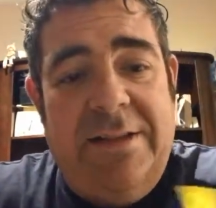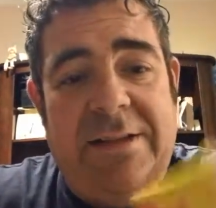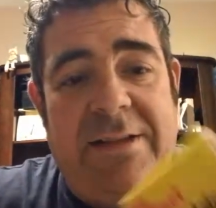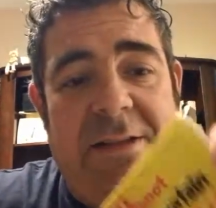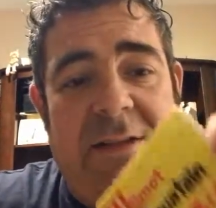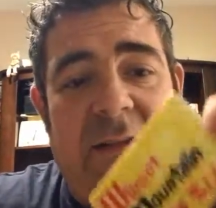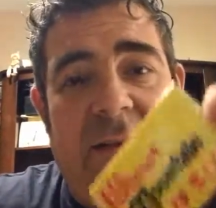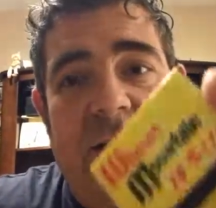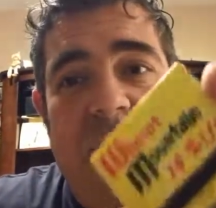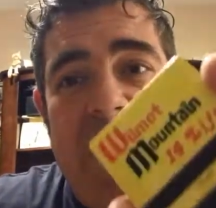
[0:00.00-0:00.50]

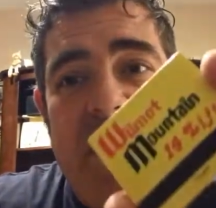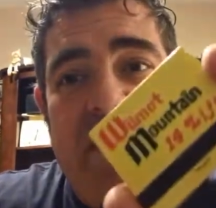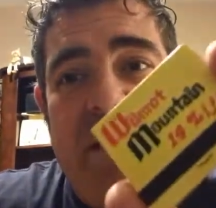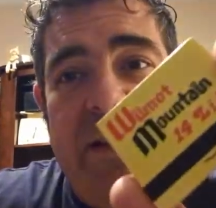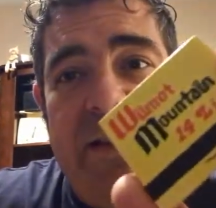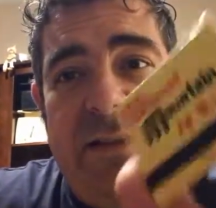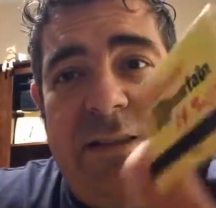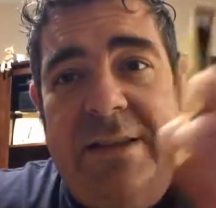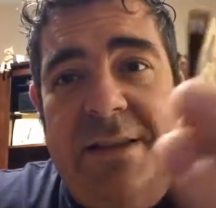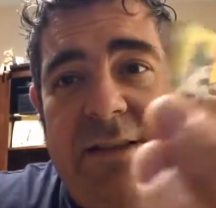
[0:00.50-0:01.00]
So
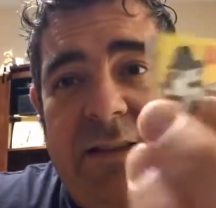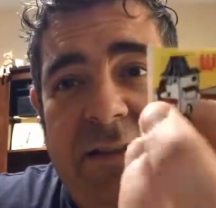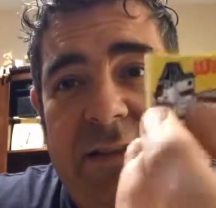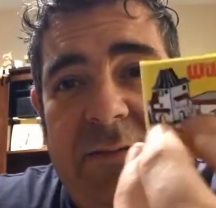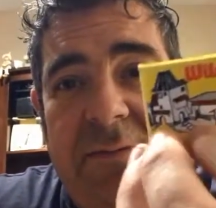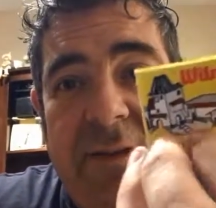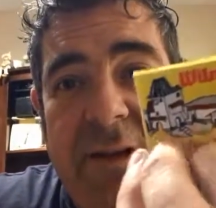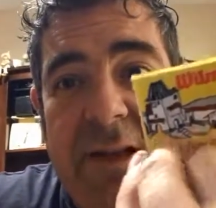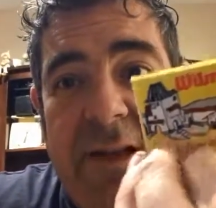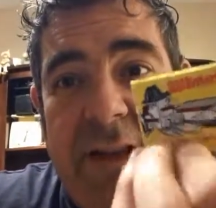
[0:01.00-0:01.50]
this is
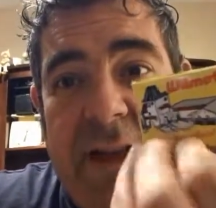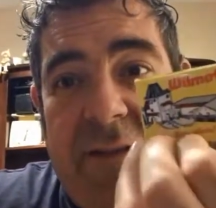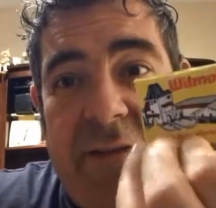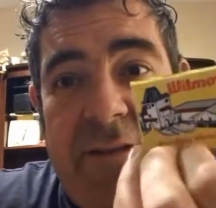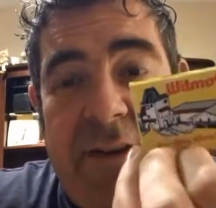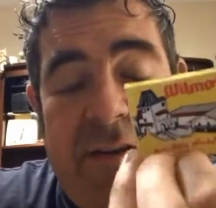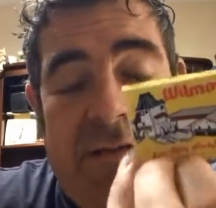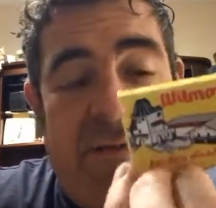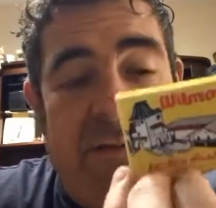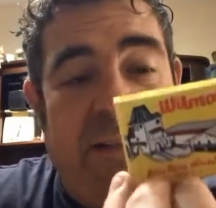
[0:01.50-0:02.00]
sweet. I've
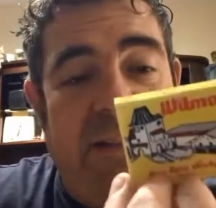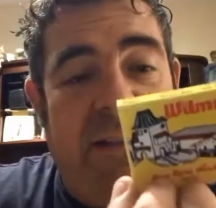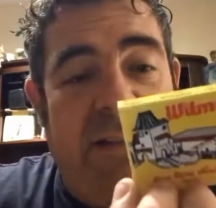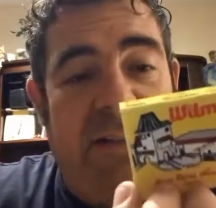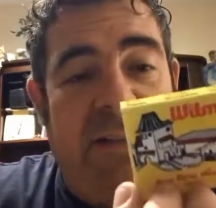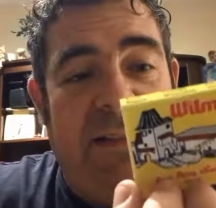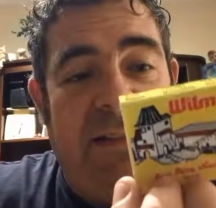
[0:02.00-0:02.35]
never seen this.